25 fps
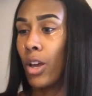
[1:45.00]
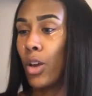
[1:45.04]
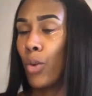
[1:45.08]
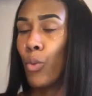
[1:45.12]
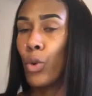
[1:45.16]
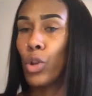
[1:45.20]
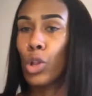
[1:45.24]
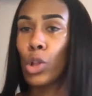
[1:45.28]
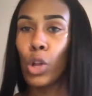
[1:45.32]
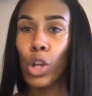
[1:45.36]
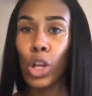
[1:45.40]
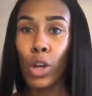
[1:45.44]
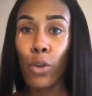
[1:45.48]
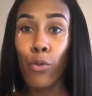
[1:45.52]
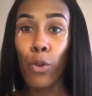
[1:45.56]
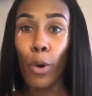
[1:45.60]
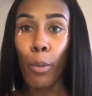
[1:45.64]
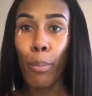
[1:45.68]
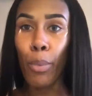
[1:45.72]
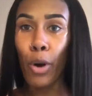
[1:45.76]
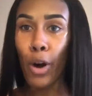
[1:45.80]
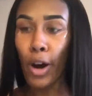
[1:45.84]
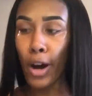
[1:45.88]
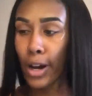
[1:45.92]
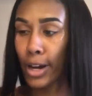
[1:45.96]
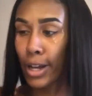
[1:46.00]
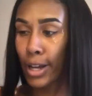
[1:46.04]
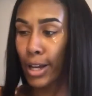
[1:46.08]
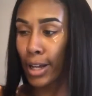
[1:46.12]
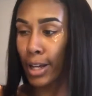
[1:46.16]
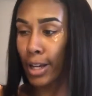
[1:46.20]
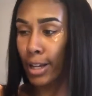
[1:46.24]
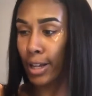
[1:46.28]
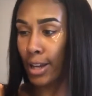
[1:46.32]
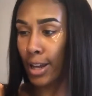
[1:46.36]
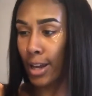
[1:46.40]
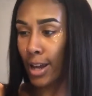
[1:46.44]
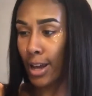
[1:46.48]
was looking for
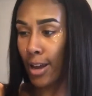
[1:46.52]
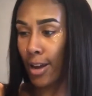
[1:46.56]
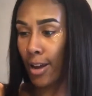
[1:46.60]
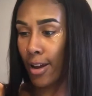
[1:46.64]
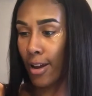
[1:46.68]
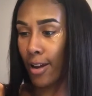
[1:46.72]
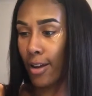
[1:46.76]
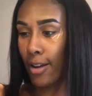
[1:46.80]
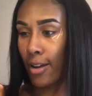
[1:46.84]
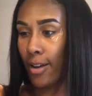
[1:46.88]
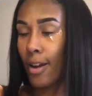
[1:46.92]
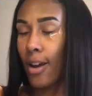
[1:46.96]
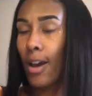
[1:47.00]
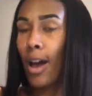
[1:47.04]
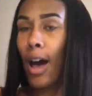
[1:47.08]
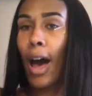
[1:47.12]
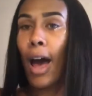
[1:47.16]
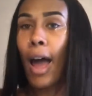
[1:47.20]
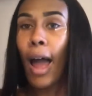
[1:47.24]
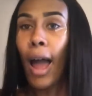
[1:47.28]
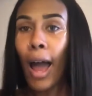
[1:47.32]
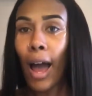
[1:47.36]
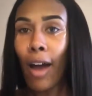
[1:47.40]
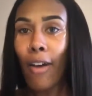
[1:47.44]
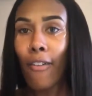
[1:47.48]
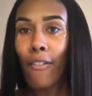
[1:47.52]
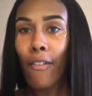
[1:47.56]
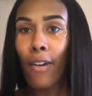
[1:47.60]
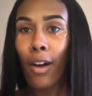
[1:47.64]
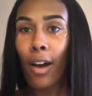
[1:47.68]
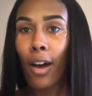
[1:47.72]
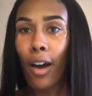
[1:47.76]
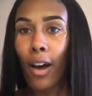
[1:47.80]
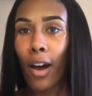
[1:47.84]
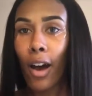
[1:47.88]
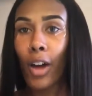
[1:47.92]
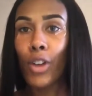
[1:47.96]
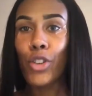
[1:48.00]
parking there, I have
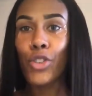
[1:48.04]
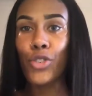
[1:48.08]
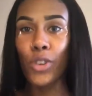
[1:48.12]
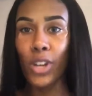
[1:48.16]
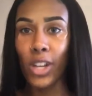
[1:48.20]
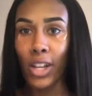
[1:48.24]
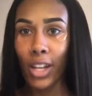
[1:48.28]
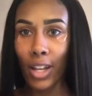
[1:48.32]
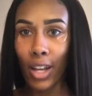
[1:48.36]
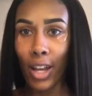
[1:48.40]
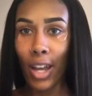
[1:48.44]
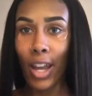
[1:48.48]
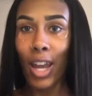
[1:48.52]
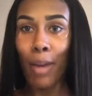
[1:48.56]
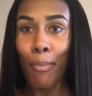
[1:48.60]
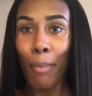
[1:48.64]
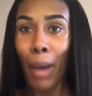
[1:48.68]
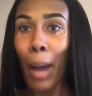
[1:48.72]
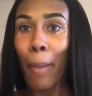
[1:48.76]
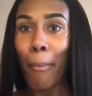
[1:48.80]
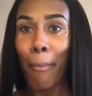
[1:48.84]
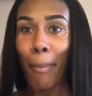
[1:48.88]
a drink in my